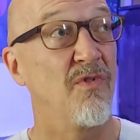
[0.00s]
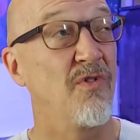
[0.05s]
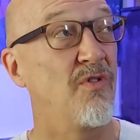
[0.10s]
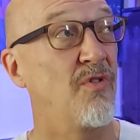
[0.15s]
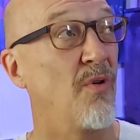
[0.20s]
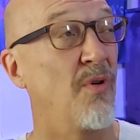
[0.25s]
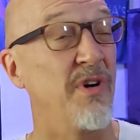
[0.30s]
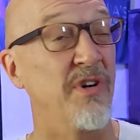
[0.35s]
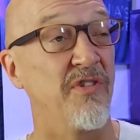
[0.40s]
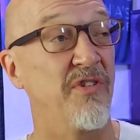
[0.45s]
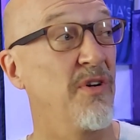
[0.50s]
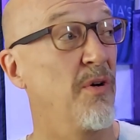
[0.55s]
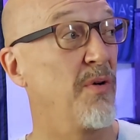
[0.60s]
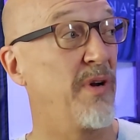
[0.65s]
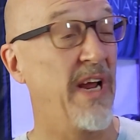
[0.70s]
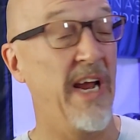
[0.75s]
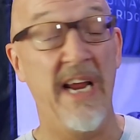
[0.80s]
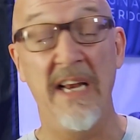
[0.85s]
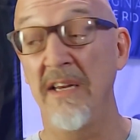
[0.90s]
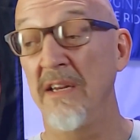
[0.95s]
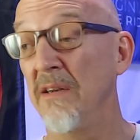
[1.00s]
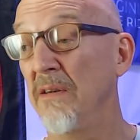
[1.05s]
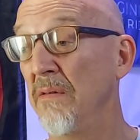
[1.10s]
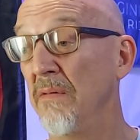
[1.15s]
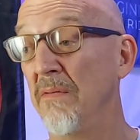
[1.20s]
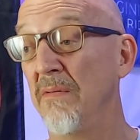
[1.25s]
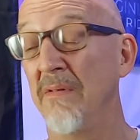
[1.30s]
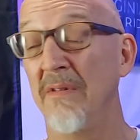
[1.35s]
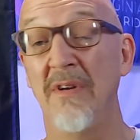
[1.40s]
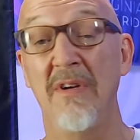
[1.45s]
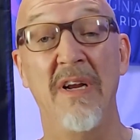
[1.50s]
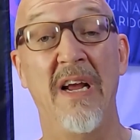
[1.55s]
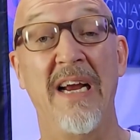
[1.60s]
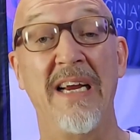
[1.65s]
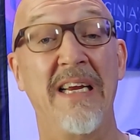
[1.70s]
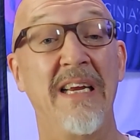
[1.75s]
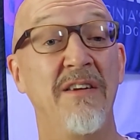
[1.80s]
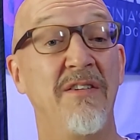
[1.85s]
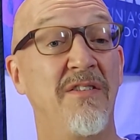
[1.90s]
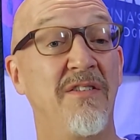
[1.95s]
Sorry, Snow Canyon. I
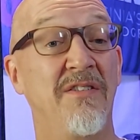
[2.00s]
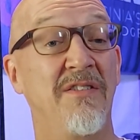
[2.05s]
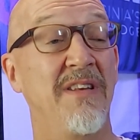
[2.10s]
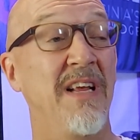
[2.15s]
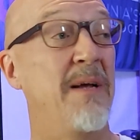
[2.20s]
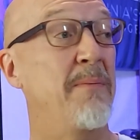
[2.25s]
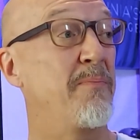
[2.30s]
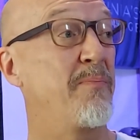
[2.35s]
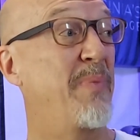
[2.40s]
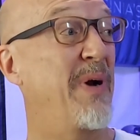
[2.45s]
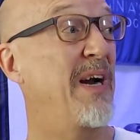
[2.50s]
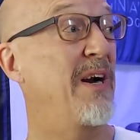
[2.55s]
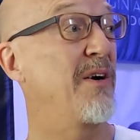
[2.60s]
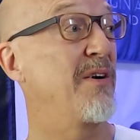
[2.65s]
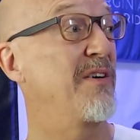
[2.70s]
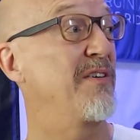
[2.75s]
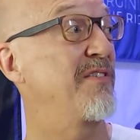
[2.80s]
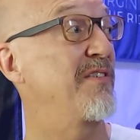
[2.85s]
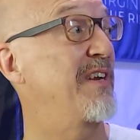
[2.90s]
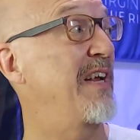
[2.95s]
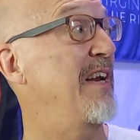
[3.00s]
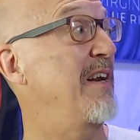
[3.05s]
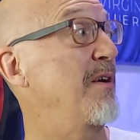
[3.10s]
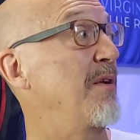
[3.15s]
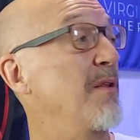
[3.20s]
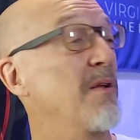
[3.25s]
guess that bear is getting